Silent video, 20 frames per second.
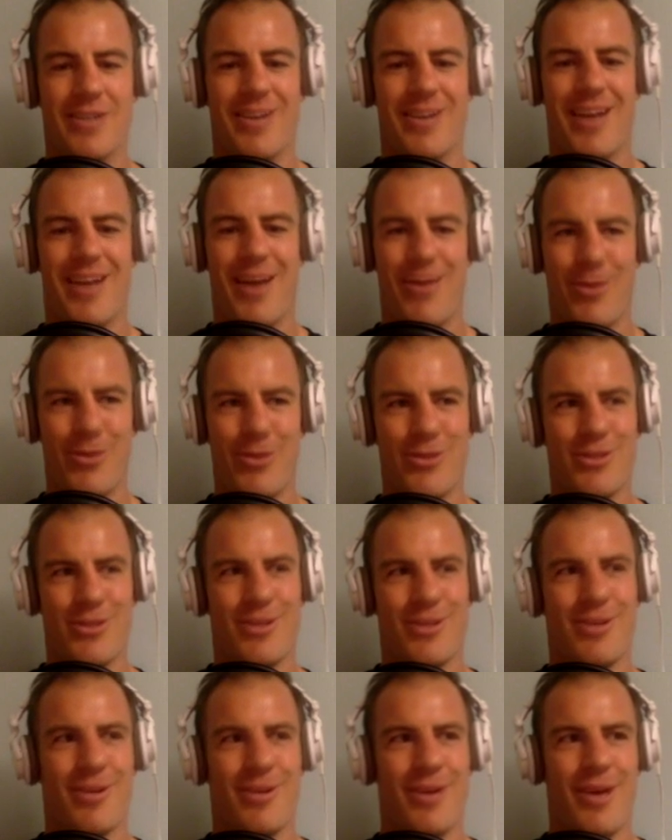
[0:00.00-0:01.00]
help you as
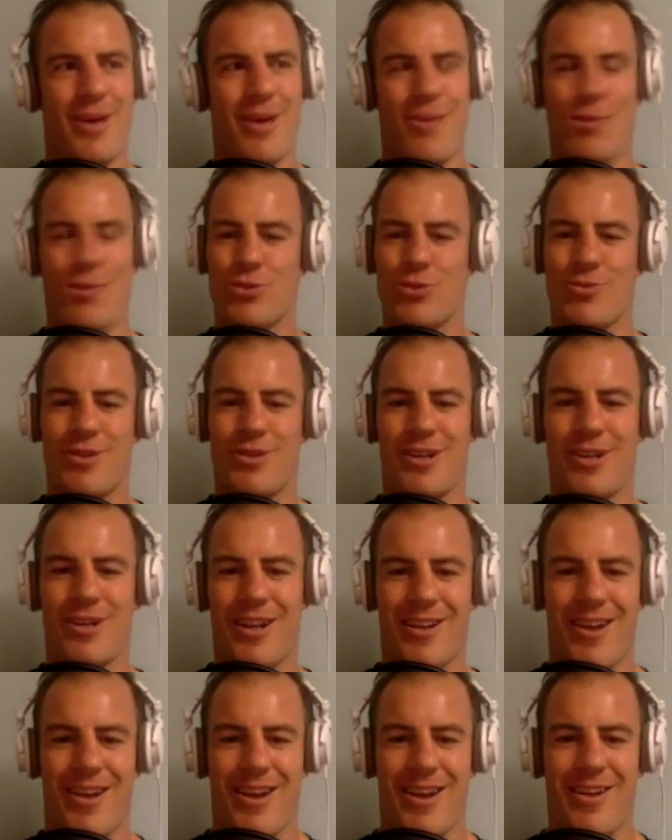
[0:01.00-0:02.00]
a
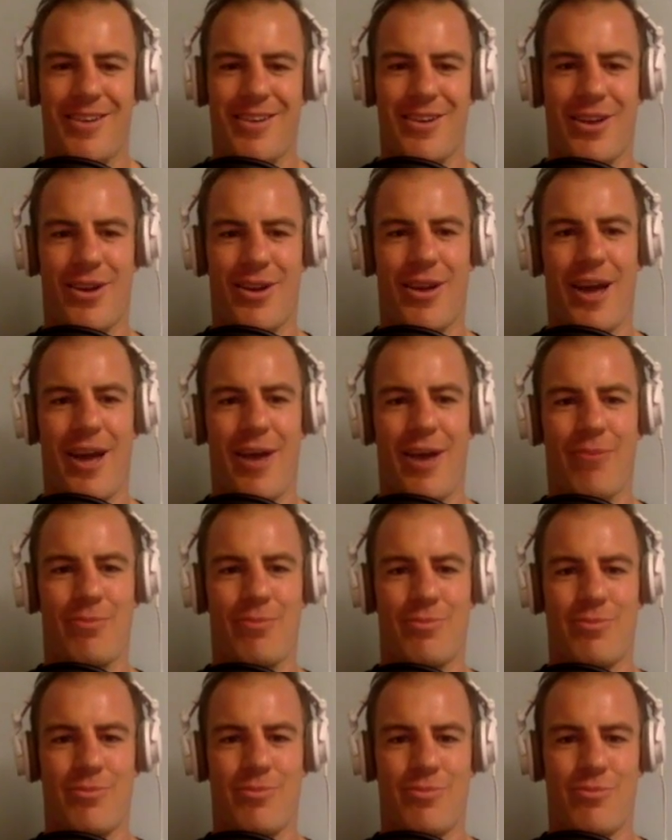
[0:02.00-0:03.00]
bushman, and help
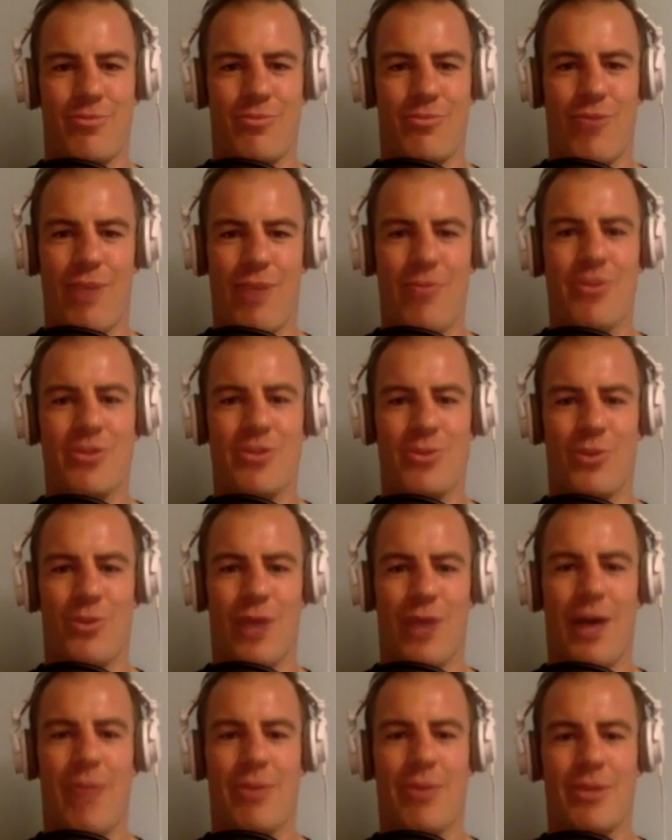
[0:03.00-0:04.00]
wrap this all
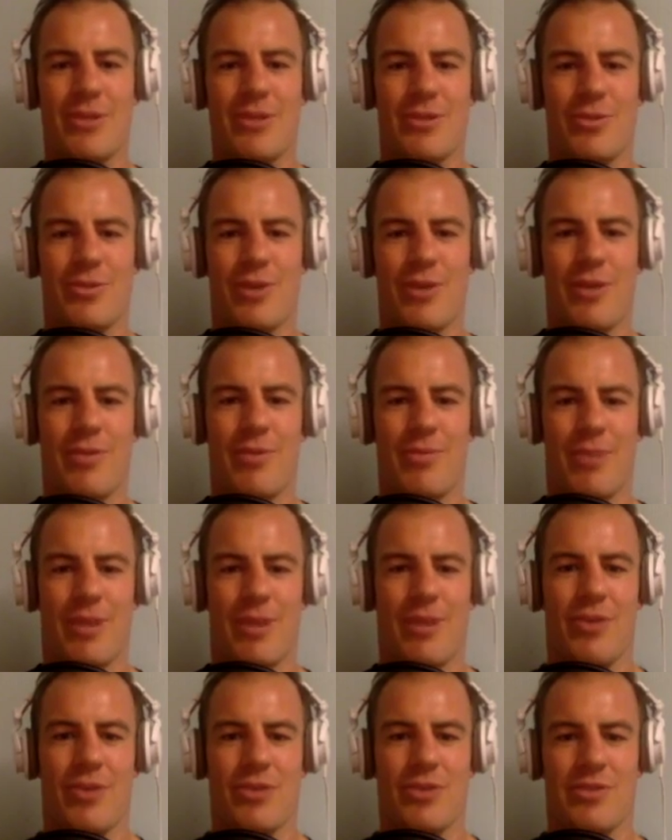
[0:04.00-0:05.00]
up into one
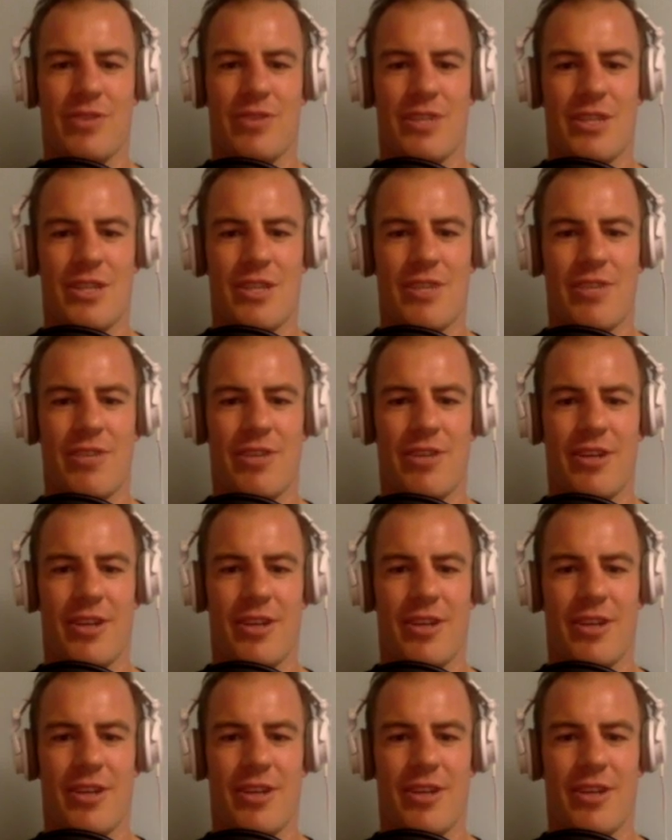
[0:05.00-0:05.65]
big conservation effort.